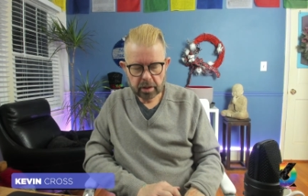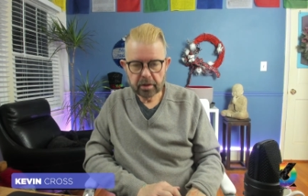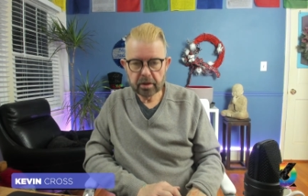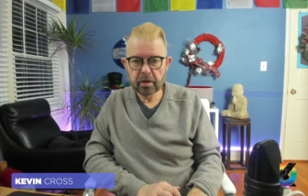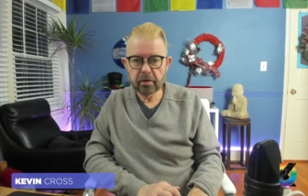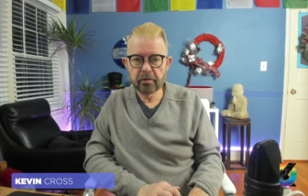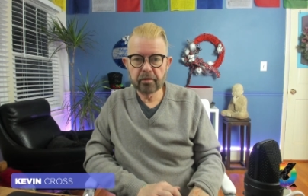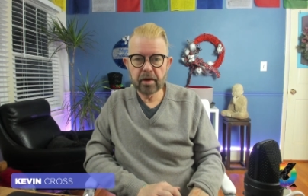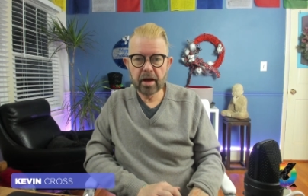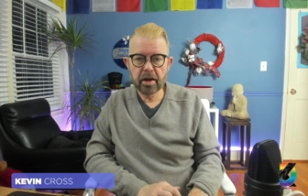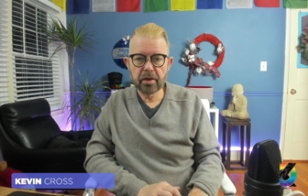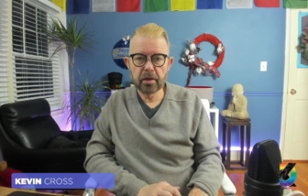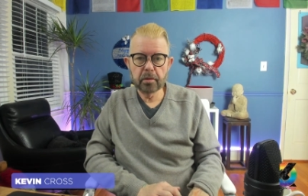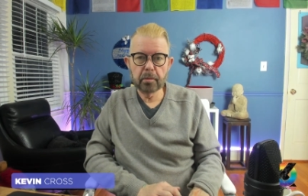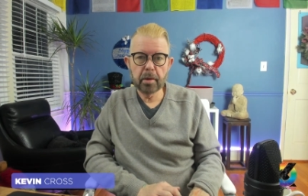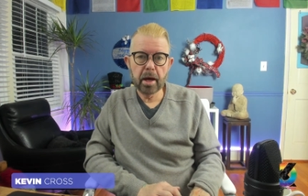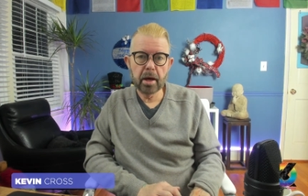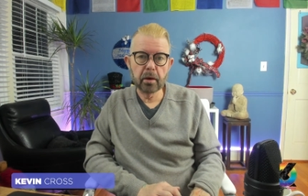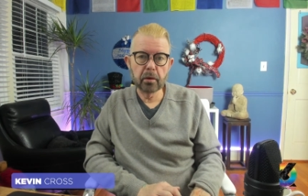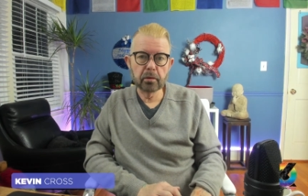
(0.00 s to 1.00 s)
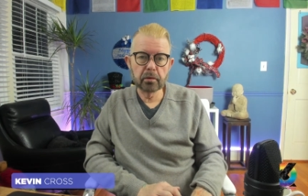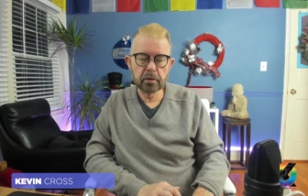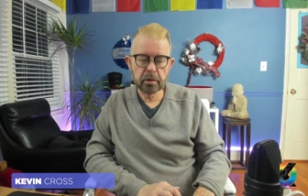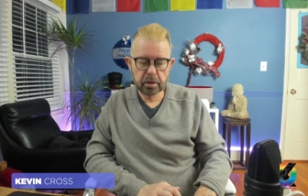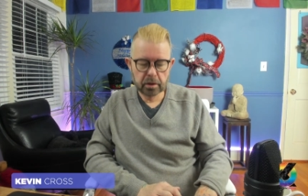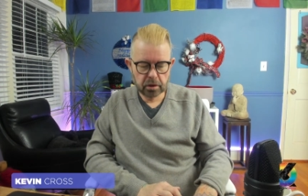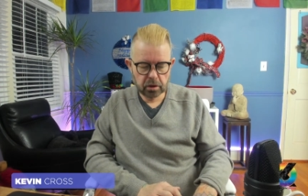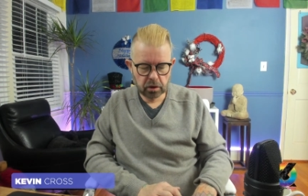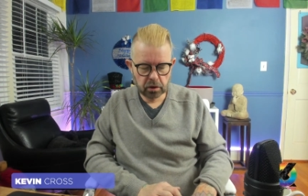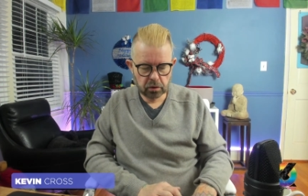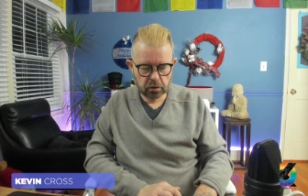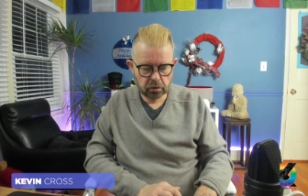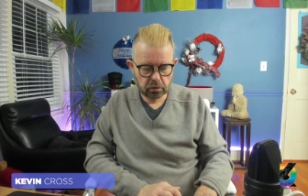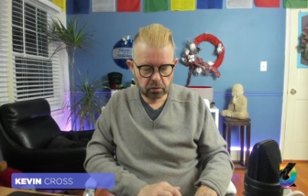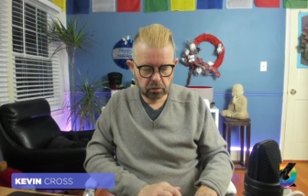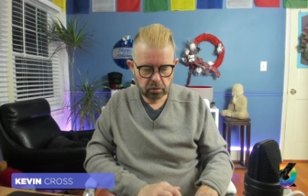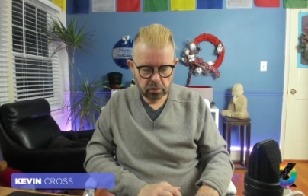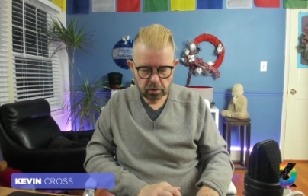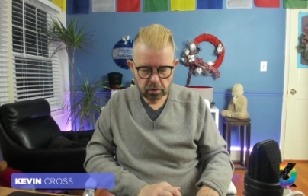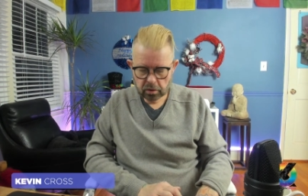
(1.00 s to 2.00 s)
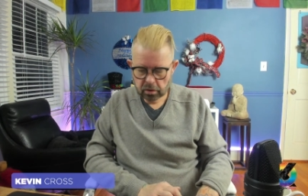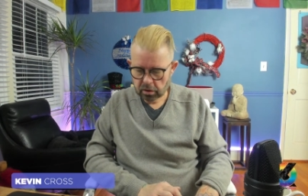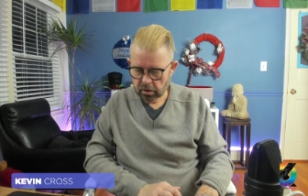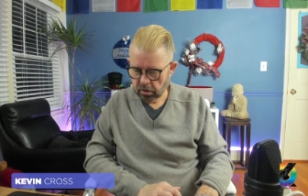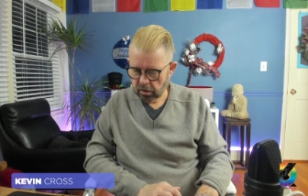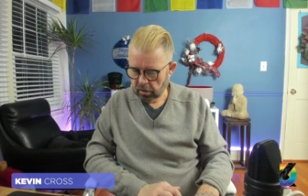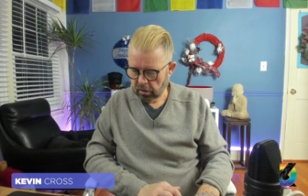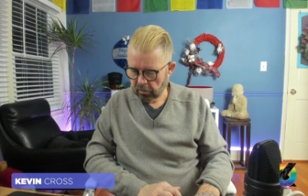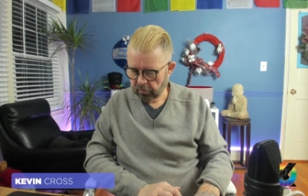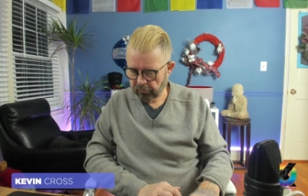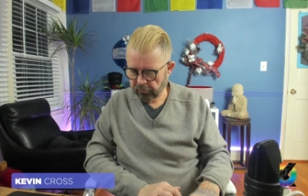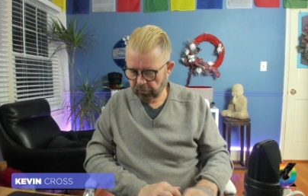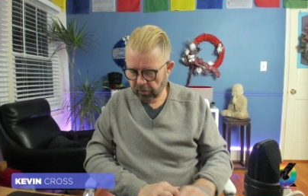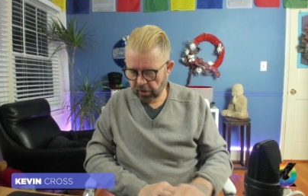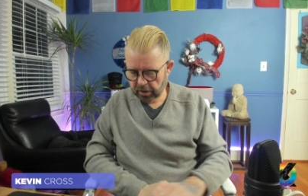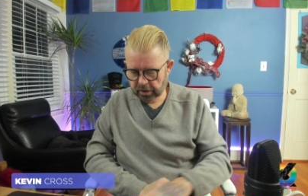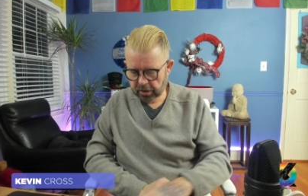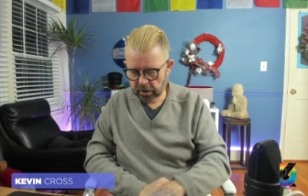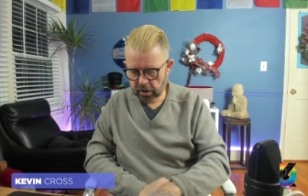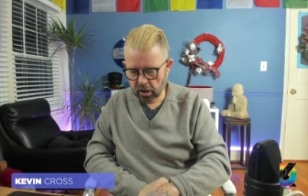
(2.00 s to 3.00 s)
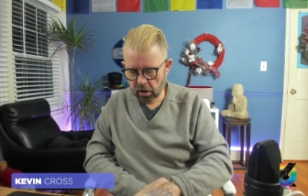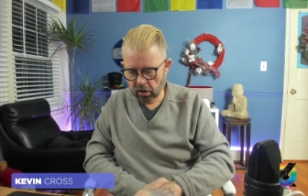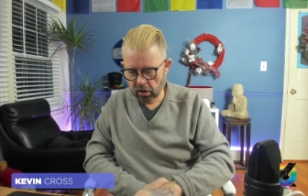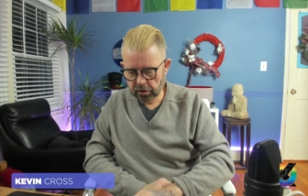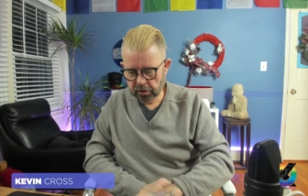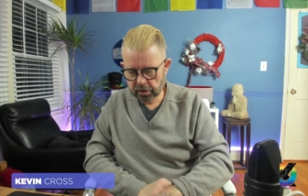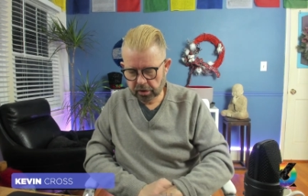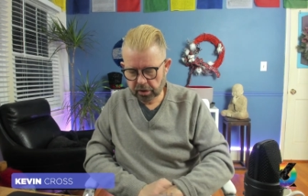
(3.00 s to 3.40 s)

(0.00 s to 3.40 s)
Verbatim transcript: then fan them out to find a card.